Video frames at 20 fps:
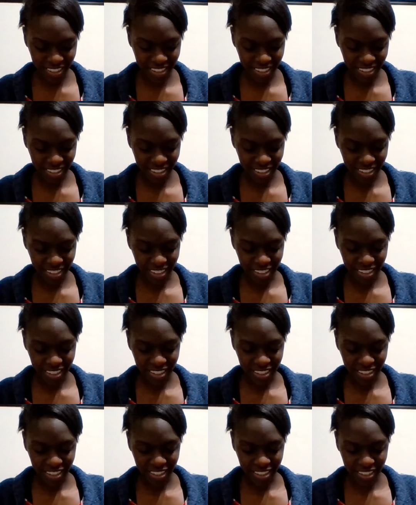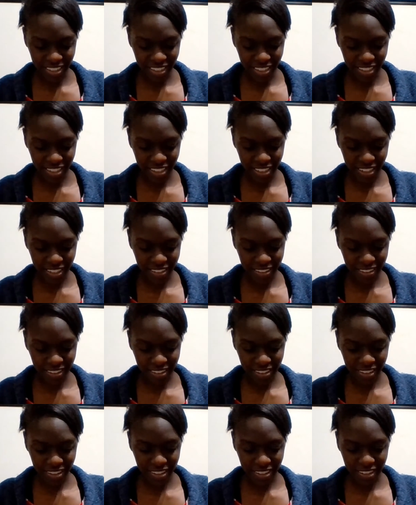
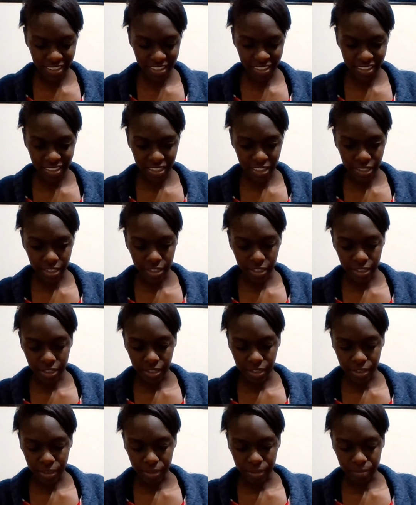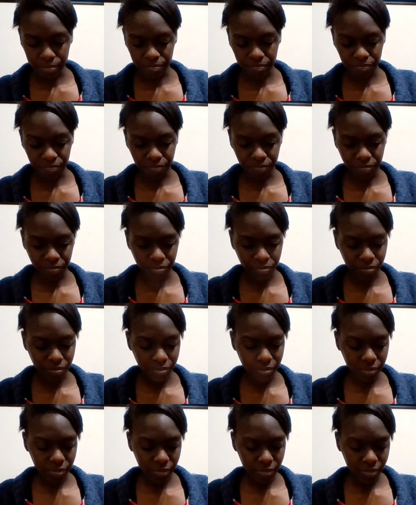
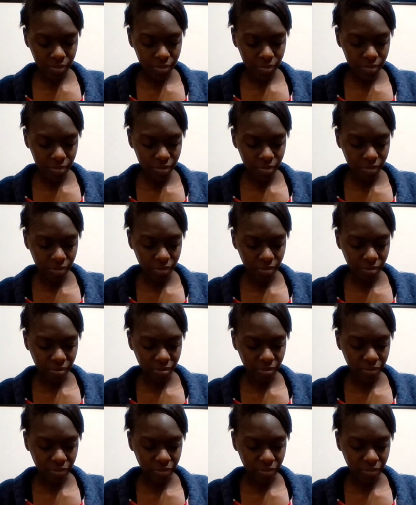Nothing is said.